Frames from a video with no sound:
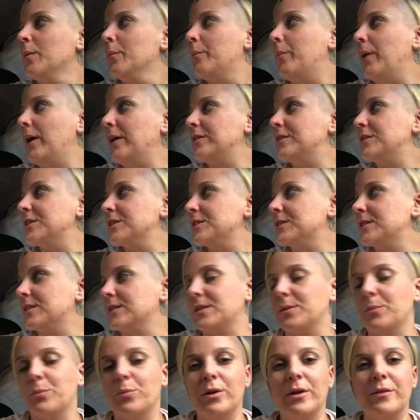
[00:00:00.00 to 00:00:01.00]
But just
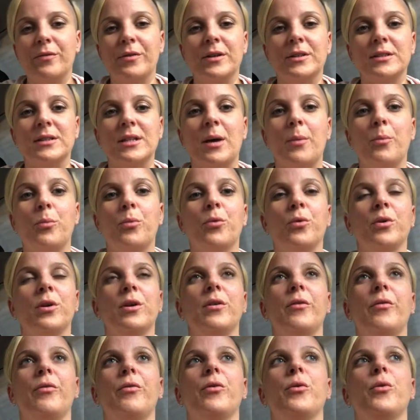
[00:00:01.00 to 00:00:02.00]
as a brief example,
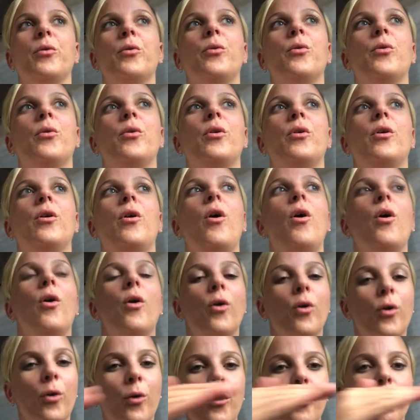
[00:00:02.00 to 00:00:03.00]
if your
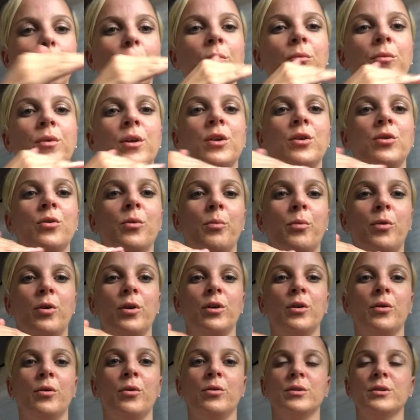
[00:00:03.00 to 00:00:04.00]
home in your
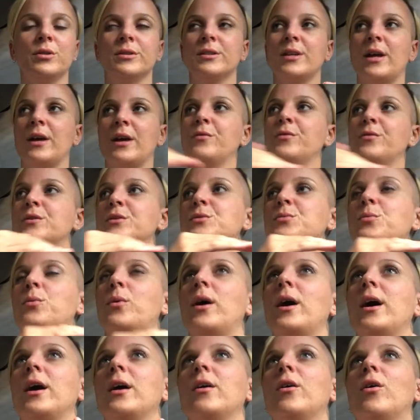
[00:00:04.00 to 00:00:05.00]
body, your safest
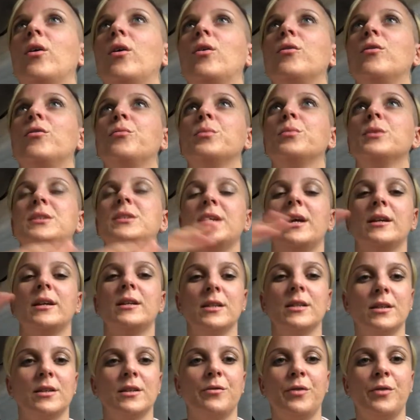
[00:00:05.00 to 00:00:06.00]
way of
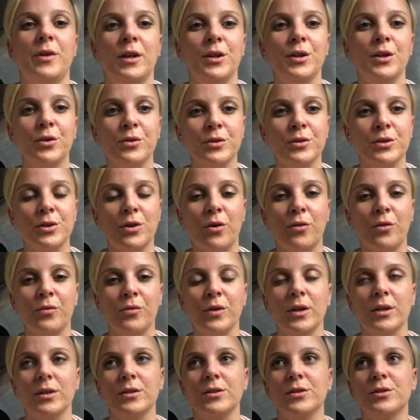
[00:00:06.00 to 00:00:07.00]
protecting and defending yourself
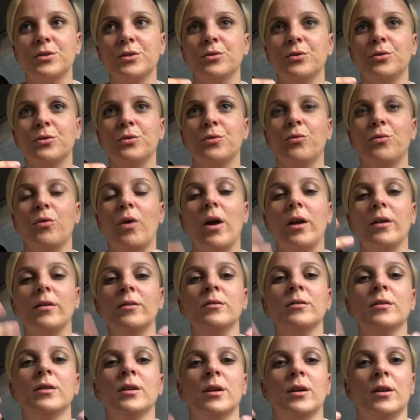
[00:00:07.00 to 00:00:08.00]
is to run
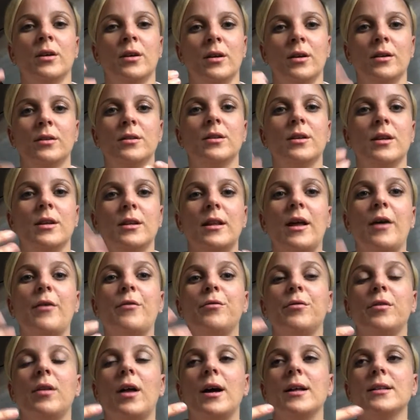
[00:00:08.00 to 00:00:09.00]
in that
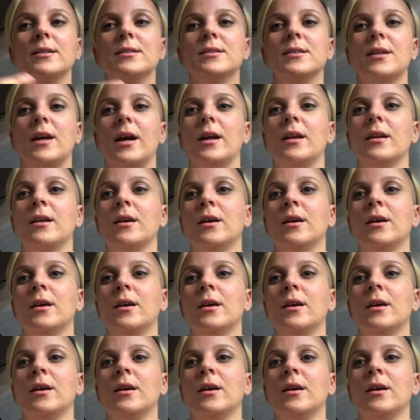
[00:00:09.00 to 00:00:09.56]
flight state,